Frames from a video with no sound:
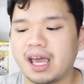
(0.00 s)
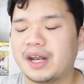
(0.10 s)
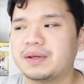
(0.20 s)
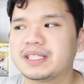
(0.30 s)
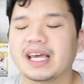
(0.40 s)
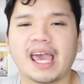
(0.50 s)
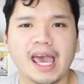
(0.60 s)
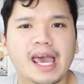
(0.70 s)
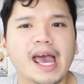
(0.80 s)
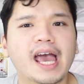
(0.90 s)
and I was like,
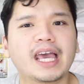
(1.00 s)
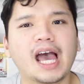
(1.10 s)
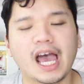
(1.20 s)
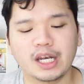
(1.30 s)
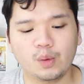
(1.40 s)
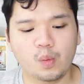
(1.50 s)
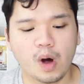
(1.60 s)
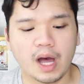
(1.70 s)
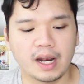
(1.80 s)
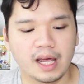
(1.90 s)
hey, I kind of
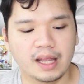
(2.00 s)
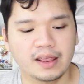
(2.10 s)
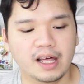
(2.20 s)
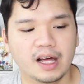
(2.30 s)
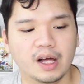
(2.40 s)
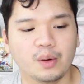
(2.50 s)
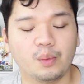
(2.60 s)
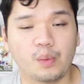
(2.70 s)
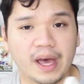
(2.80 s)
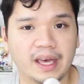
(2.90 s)
want the
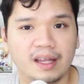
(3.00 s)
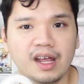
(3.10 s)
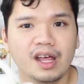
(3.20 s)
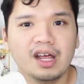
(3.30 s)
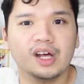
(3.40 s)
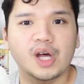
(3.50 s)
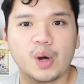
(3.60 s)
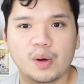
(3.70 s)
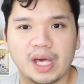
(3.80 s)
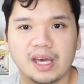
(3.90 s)
white
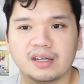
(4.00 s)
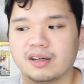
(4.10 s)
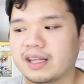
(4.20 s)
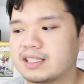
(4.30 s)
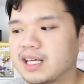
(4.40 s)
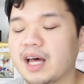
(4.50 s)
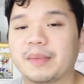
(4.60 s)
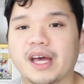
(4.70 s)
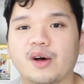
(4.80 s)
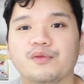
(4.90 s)
Coco handle that's
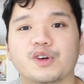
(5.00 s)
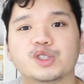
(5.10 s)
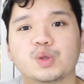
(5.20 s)
coming out for